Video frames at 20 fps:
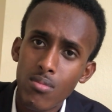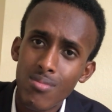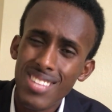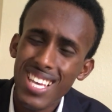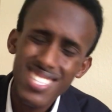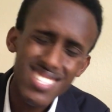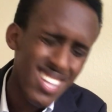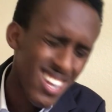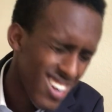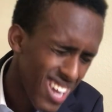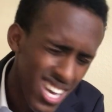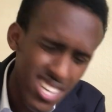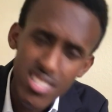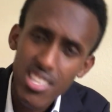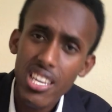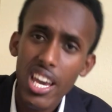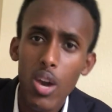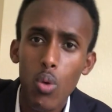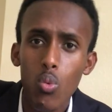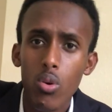That's the last
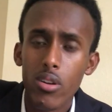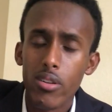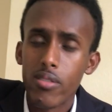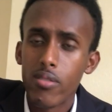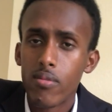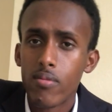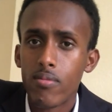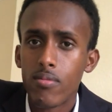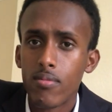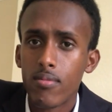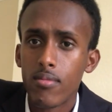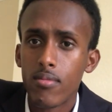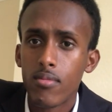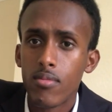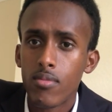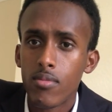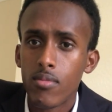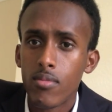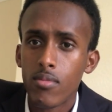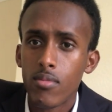thing I want.
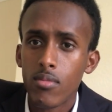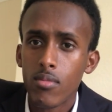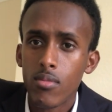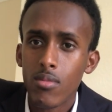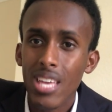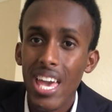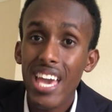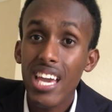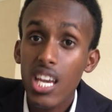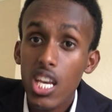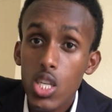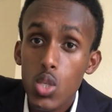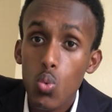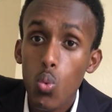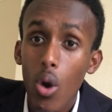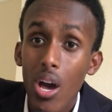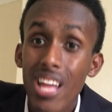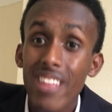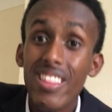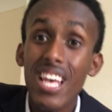And guess
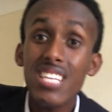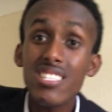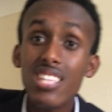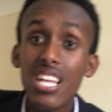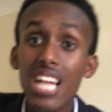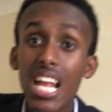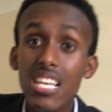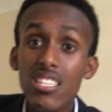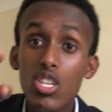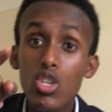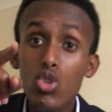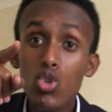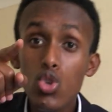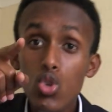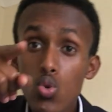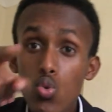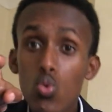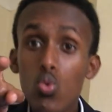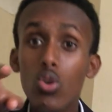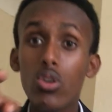what? That's the last thing
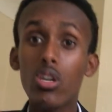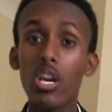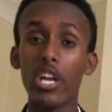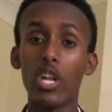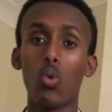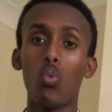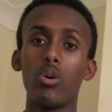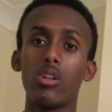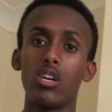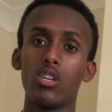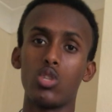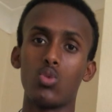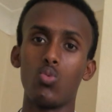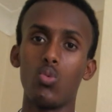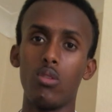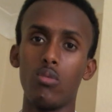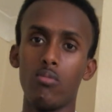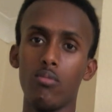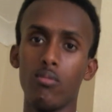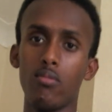you gotta want as
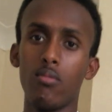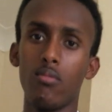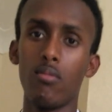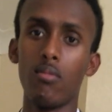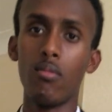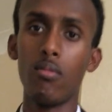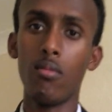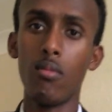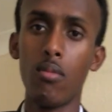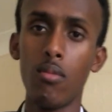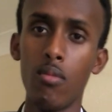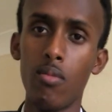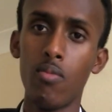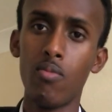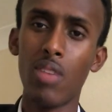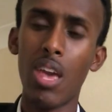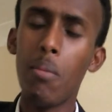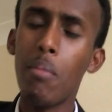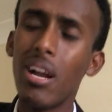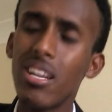well.
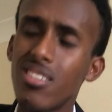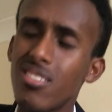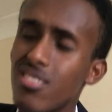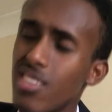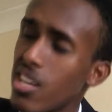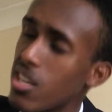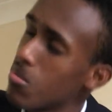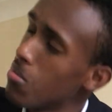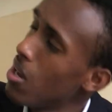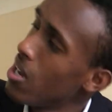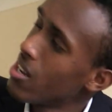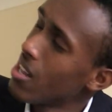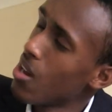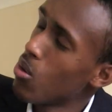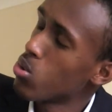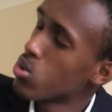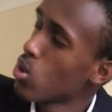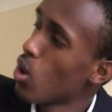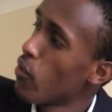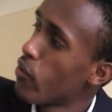Imagine saying, man, I
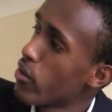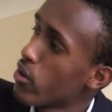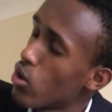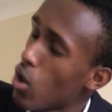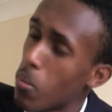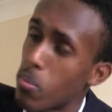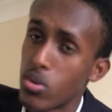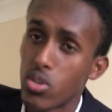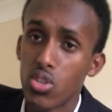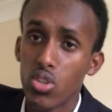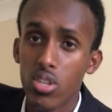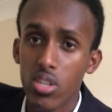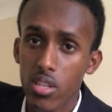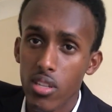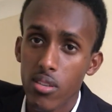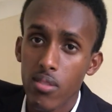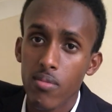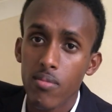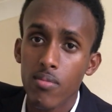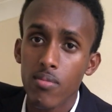was offered an opportunity.
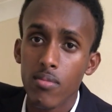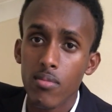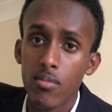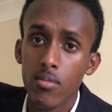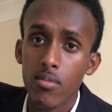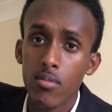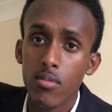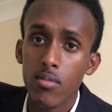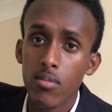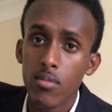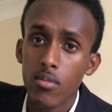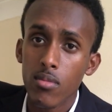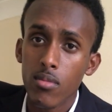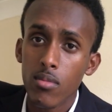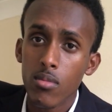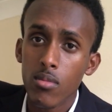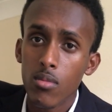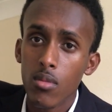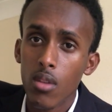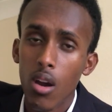
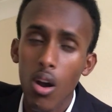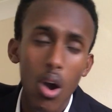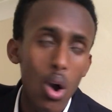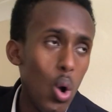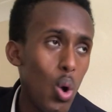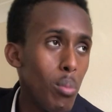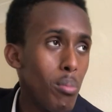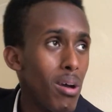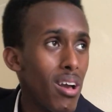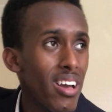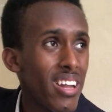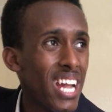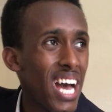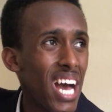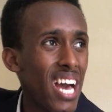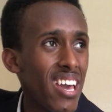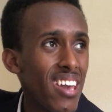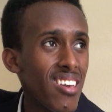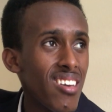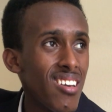Oh man,
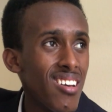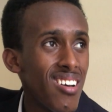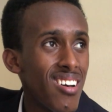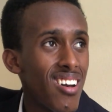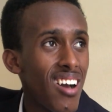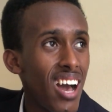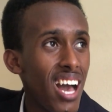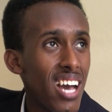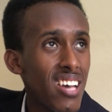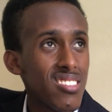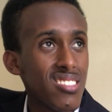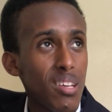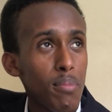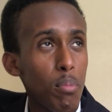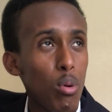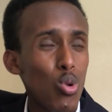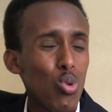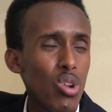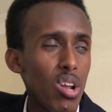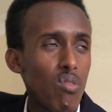I at some
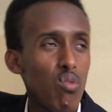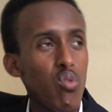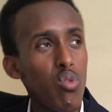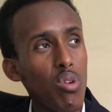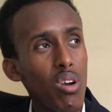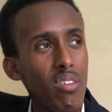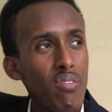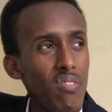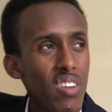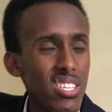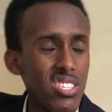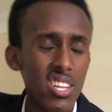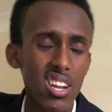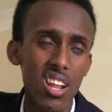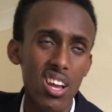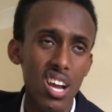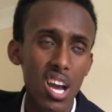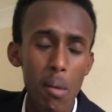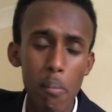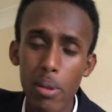point could have invested in
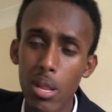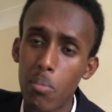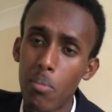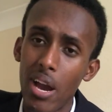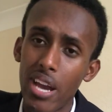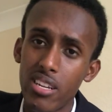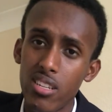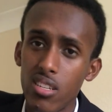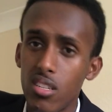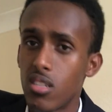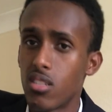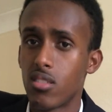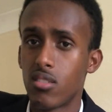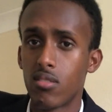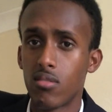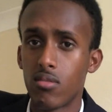a company, but I didn't.